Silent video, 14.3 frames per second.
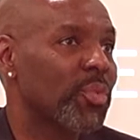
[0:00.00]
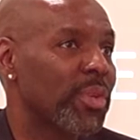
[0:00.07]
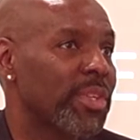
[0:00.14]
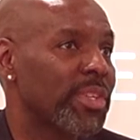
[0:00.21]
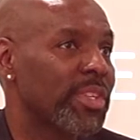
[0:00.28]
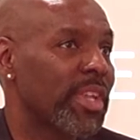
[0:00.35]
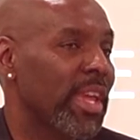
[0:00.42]

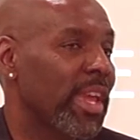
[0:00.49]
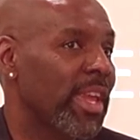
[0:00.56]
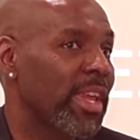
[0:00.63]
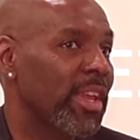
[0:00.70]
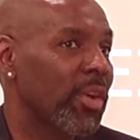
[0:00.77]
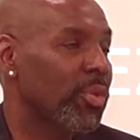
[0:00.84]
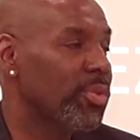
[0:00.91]
was
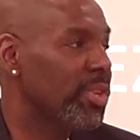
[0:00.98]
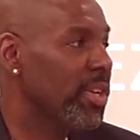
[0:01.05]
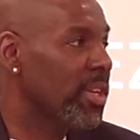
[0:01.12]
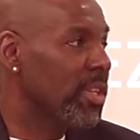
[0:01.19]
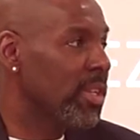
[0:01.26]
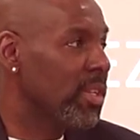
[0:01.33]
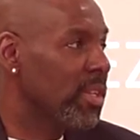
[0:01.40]
a
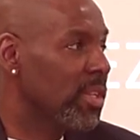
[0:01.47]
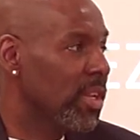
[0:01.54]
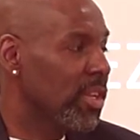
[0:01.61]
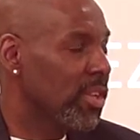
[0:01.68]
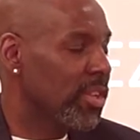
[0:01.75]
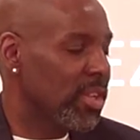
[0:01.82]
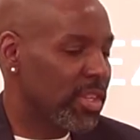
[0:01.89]
hotel,
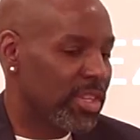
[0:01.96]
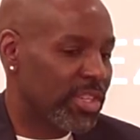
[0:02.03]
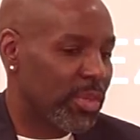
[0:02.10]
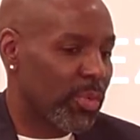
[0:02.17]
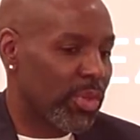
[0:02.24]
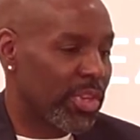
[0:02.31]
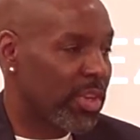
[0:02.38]
she
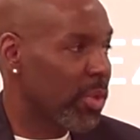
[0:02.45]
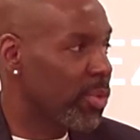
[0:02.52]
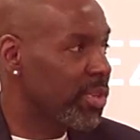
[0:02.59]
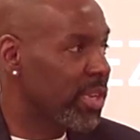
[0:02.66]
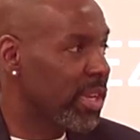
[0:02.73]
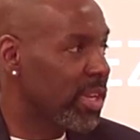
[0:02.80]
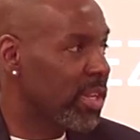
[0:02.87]
worked in a
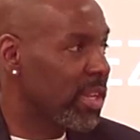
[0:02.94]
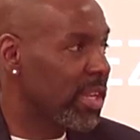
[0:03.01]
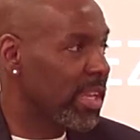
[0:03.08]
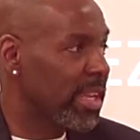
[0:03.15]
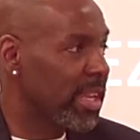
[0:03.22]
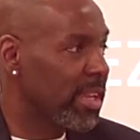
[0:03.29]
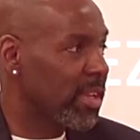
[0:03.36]
hotel
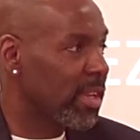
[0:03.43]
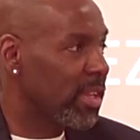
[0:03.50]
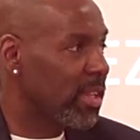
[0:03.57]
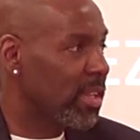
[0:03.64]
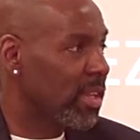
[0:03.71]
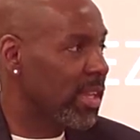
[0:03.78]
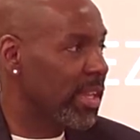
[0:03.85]
cleaning
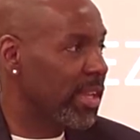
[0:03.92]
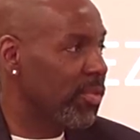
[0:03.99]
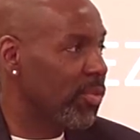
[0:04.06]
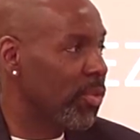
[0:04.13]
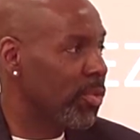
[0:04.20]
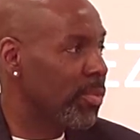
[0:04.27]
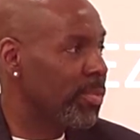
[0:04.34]

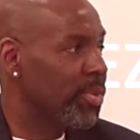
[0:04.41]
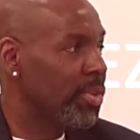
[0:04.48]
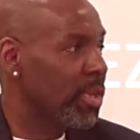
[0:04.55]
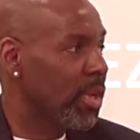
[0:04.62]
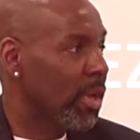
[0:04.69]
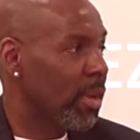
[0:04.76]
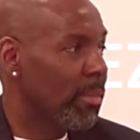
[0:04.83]
rooms.
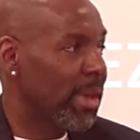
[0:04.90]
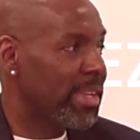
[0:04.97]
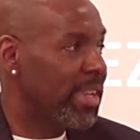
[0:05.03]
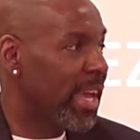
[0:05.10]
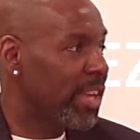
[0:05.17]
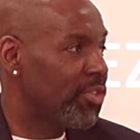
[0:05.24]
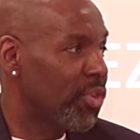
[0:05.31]
My
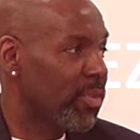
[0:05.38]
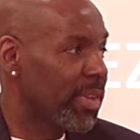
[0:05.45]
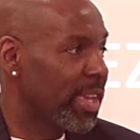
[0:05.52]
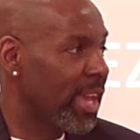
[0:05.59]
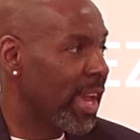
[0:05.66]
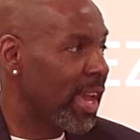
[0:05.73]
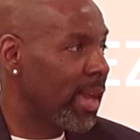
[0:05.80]
dad drove a
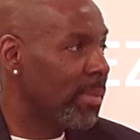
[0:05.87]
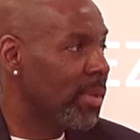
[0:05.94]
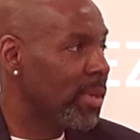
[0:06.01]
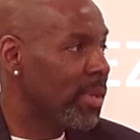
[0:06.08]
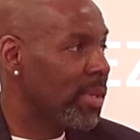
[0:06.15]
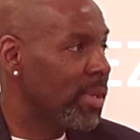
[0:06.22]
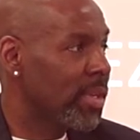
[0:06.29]
cab,
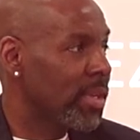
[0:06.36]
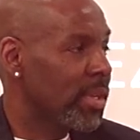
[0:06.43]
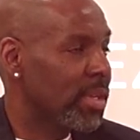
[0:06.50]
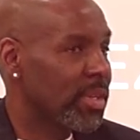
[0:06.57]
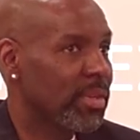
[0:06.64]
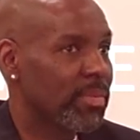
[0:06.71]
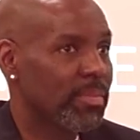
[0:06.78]

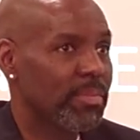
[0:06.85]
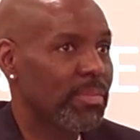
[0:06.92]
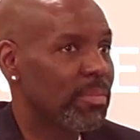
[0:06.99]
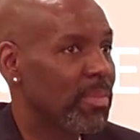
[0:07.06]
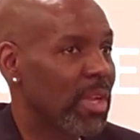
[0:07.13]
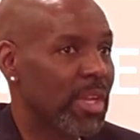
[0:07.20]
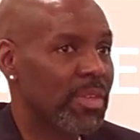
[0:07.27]

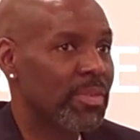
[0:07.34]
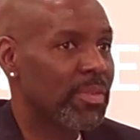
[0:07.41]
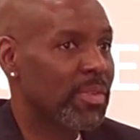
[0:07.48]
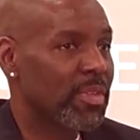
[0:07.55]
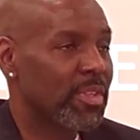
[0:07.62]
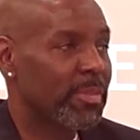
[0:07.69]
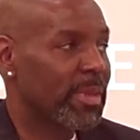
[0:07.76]

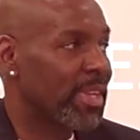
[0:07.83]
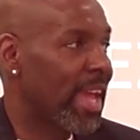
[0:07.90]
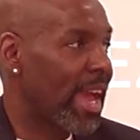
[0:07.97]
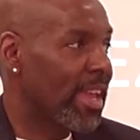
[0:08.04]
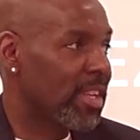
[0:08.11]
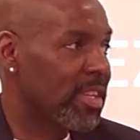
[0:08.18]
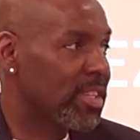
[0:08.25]
nothing
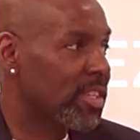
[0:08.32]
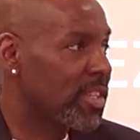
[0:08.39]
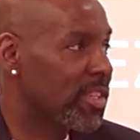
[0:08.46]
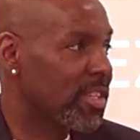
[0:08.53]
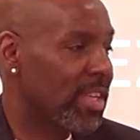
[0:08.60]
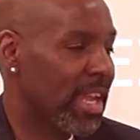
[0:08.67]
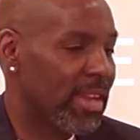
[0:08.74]
spectacular,
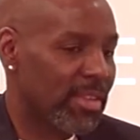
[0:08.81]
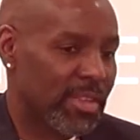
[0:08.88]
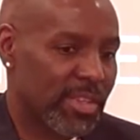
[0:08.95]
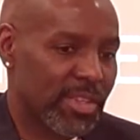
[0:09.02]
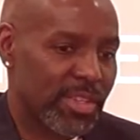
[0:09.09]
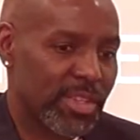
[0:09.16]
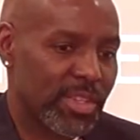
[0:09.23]
just
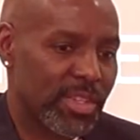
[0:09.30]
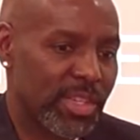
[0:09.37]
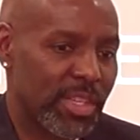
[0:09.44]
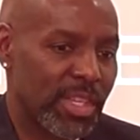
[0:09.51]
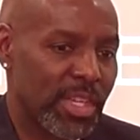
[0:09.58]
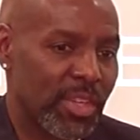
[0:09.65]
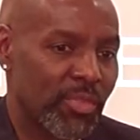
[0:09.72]

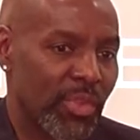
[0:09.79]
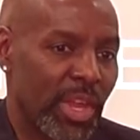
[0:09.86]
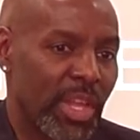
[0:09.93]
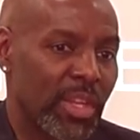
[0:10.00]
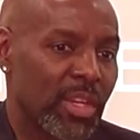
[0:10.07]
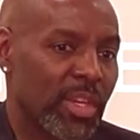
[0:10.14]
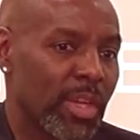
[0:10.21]
the
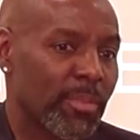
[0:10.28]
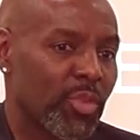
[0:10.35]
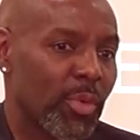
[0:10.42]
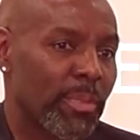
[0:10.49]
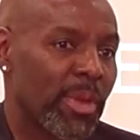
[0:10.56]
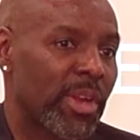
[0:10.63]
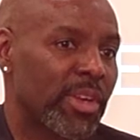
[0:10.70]
regular come to
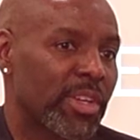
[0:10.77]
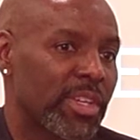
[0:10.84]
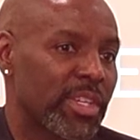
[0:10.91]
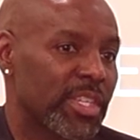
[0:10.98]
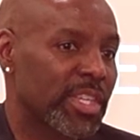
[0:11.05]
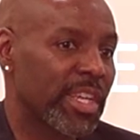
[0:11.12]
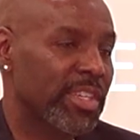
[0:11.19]

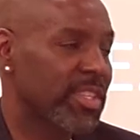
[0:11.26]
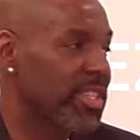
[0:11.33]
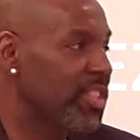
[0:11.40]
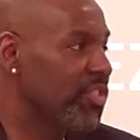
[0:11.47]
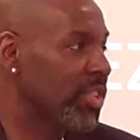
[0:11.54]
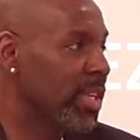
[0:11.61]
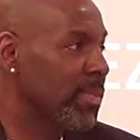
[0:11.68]
America, chase a
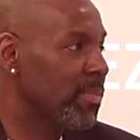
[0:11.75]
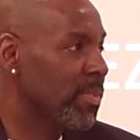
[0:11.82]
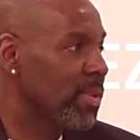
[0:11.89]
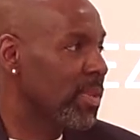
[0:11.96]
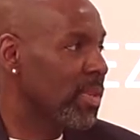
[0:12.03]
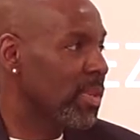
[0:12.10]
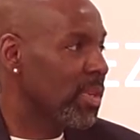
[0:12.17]
dream,
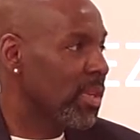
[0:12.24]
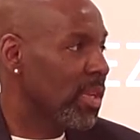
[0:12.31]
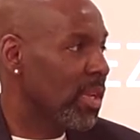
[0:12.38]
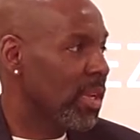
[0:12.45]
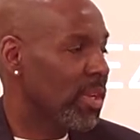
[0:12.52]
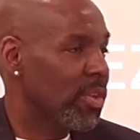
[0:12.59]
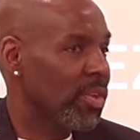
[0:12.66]

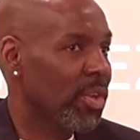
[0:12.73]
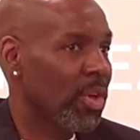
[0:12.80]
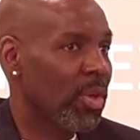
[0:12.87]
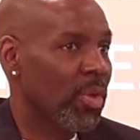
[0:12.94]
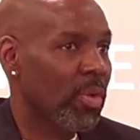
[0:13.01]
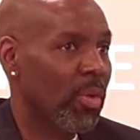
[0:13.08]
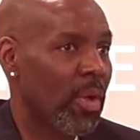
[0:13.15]
mm-hmm. You
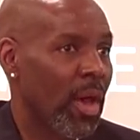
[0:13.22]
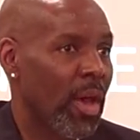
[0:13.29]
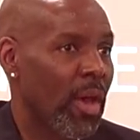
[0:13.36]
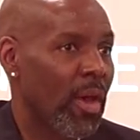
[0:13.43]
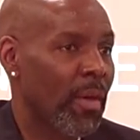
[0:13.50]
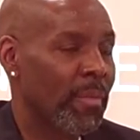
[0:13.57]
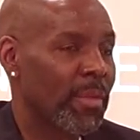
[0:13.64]

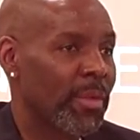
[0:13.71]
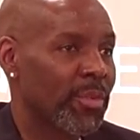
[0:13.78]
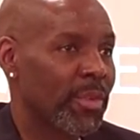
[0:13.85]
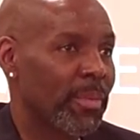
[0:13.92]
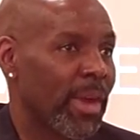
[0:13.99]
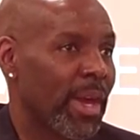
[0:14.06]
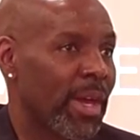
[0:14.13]
know, there was
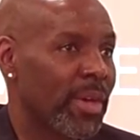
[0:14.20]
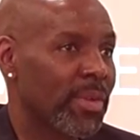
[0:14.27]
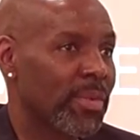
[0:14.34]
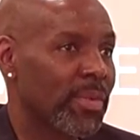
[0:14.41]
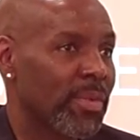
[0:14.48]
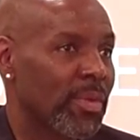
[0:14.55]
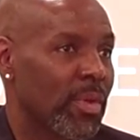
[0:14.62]
about,
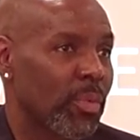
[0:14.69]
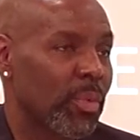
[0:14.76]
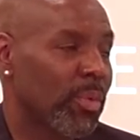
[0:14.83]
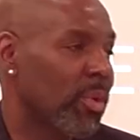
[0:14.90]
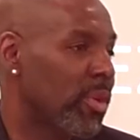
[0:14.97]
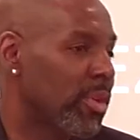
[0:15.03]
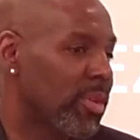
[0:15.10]
we
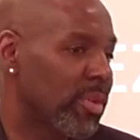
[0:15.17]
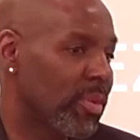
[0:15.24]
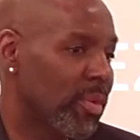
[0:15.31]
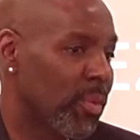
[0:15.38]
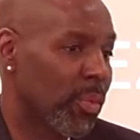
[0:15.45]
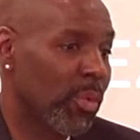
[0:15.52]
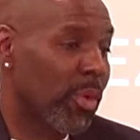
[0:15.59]

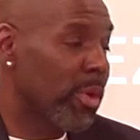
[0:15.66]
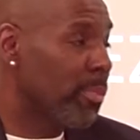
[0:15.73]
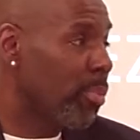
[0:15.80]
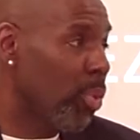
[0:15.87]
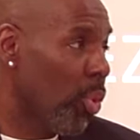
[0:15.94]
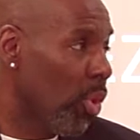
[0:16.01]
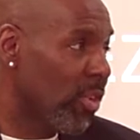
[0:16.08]
weren't
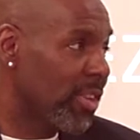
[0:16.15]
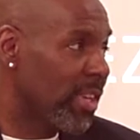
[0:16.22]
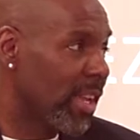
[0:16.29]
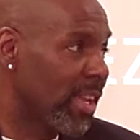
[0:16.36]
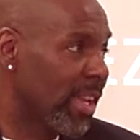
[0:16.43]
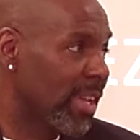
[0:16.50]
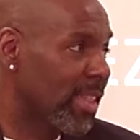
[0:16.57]
poor and
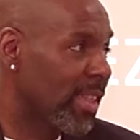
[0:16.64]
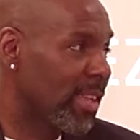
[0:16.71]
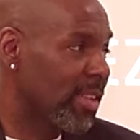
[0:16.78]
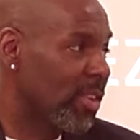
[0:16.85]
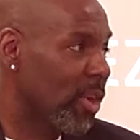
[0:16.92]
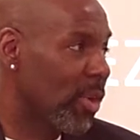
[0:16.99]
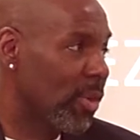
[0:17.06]
not like that,
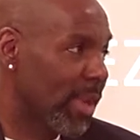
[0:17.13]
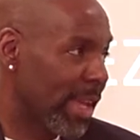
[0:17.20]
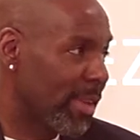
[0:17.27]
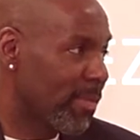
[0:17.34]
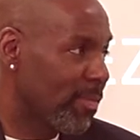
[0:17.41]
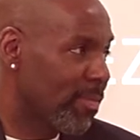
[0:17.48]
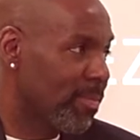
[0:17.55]
you know, like